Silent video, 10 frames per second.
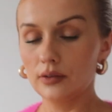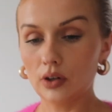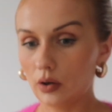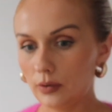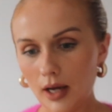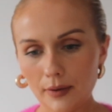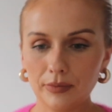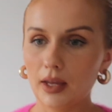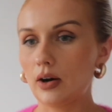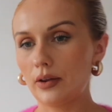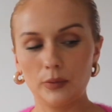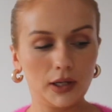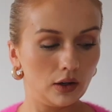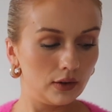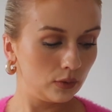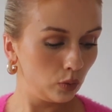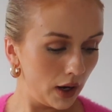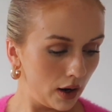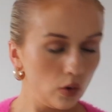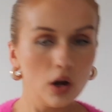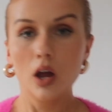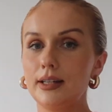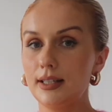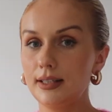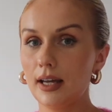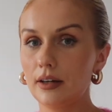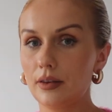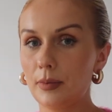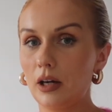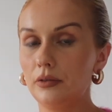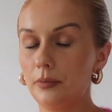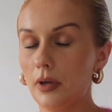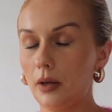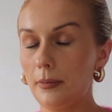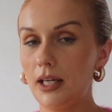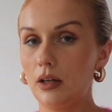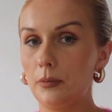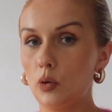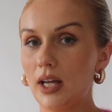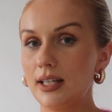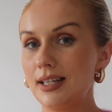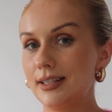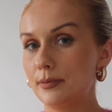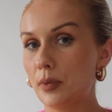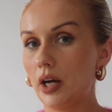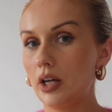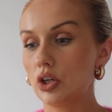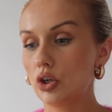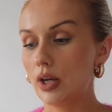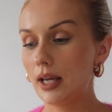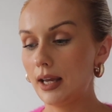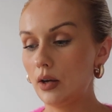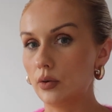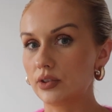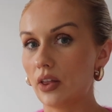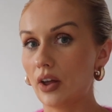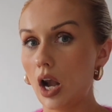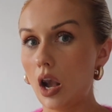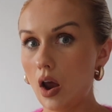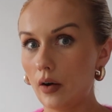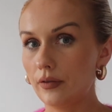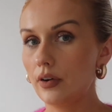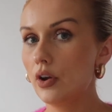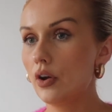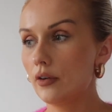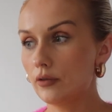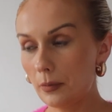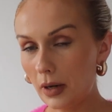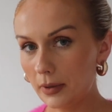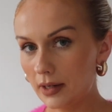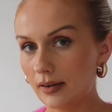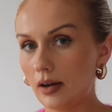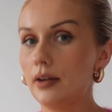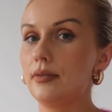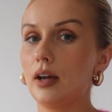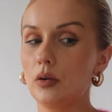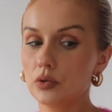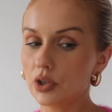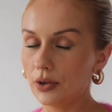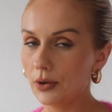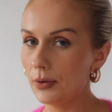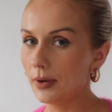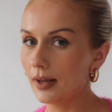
So yeah, they're out the window as well. I did get another pair of Amina Muaddi inspired heels I love from Public Desire that I will show you.